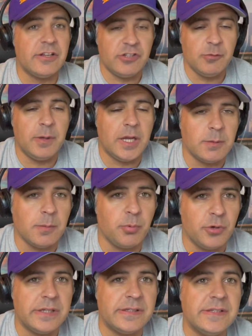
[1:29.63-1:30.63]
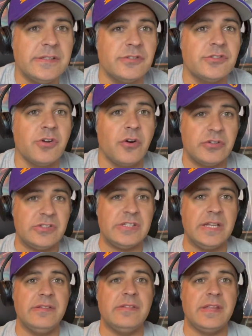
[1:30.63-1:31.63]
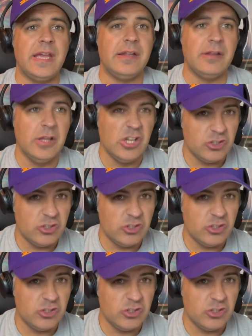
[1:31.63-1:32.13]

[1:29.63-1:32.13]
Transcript: she's become a pretty decent star since that